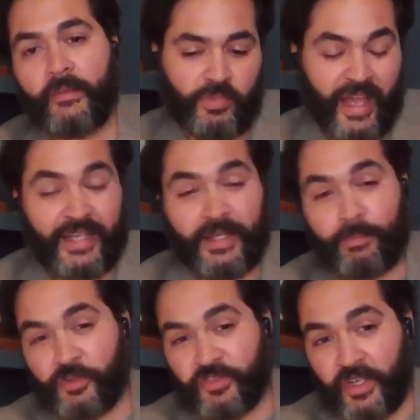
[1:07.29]

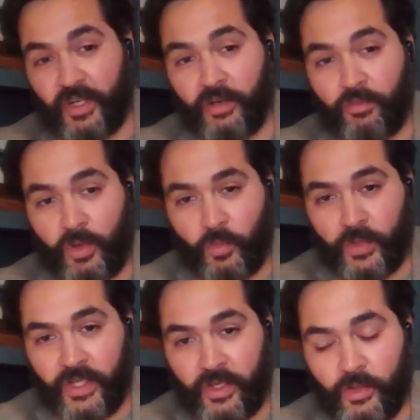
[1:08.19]
90% of what
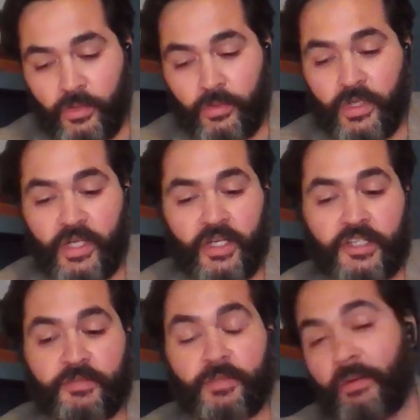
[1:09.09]
we do
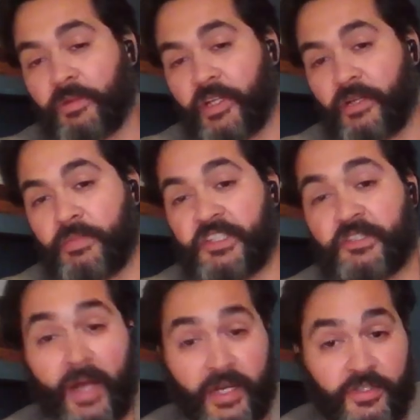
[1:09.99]
is probably going to be
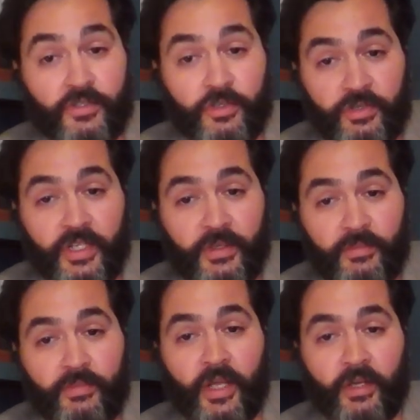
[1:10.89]
spine surgery,
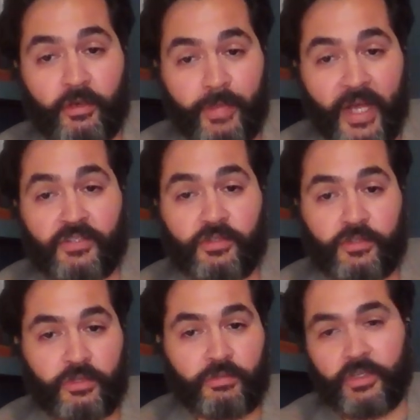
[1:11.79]
neck or back
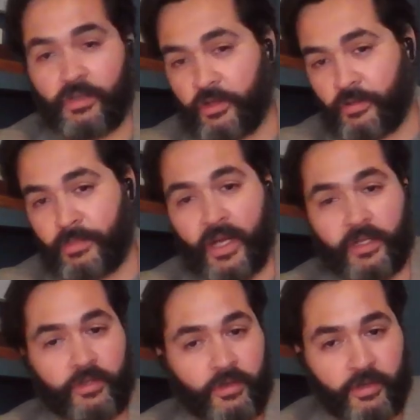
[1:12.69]
surgery. When you hurt your
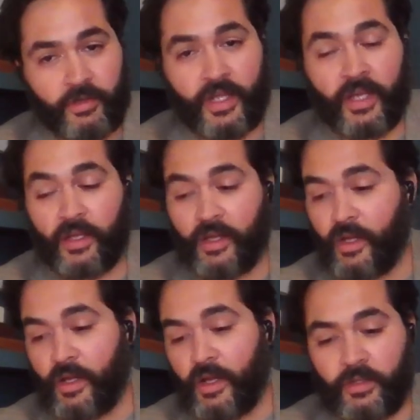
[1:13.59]
back, you hurt your neck.
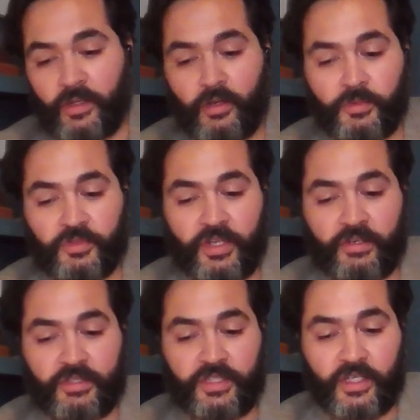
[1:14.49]
You can almost
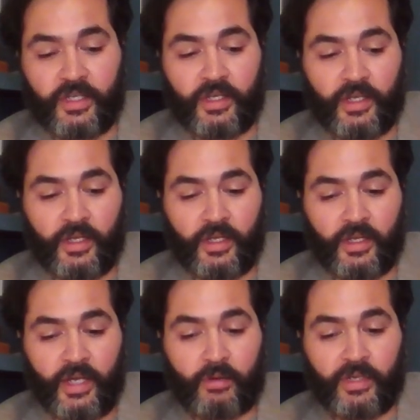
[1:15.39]
guarantee
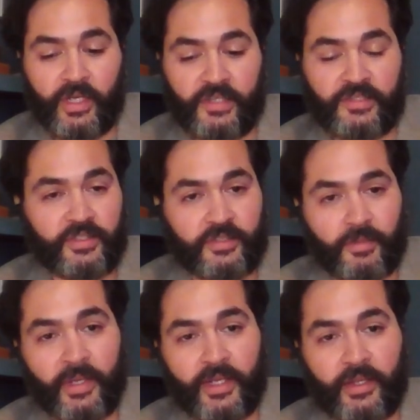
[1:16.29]
nowadays that
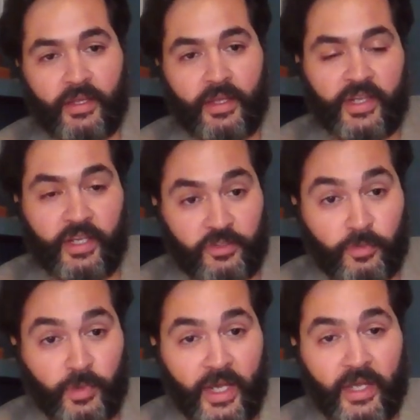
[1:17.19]
somebody that
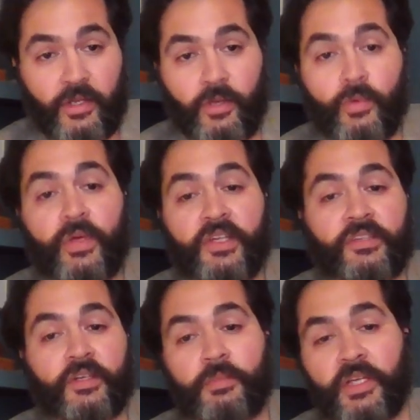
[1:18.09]
does what I do is
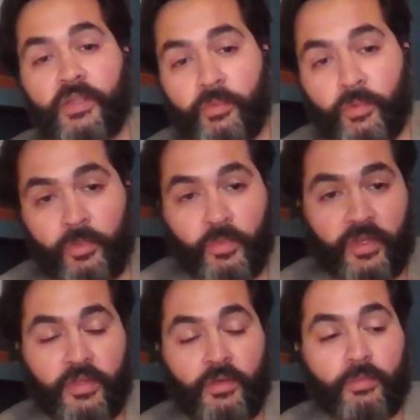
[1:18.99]
going to be in the room
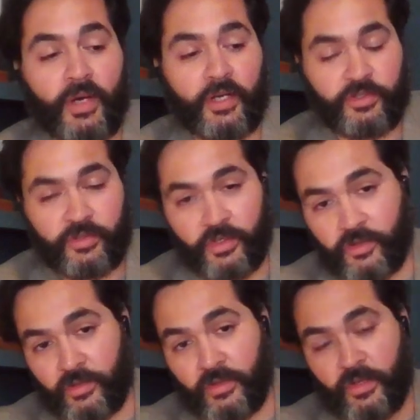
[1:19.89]
with you, monitoring
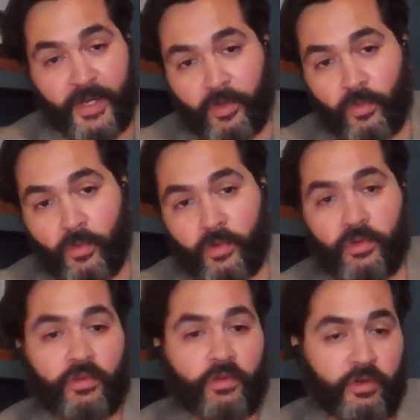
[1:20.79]
your spinal
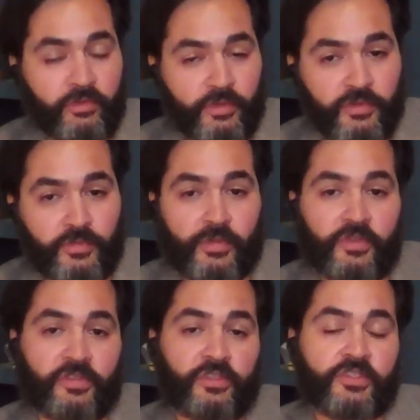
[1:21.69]
cord or the nerve roots where
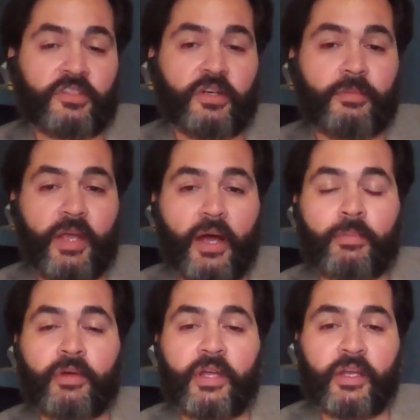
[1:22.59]
the surgeon's going to be
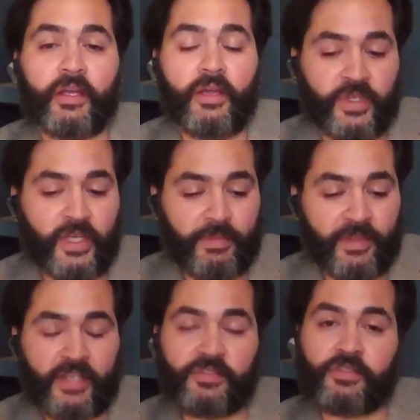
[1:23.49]
operating,
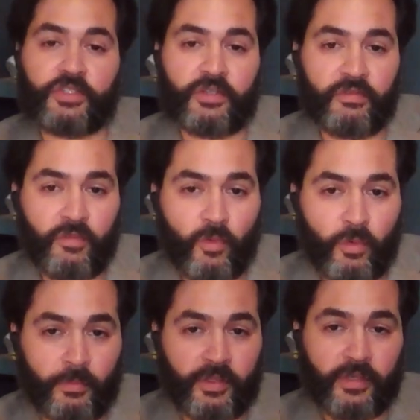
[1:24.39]
keeping that surgeon
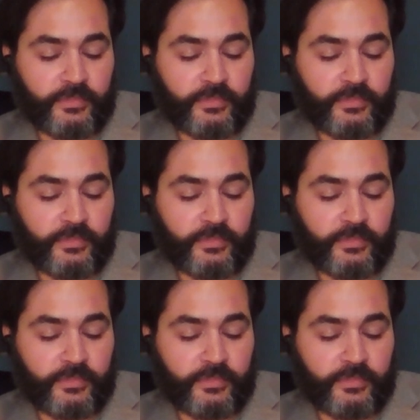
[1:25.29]
informed.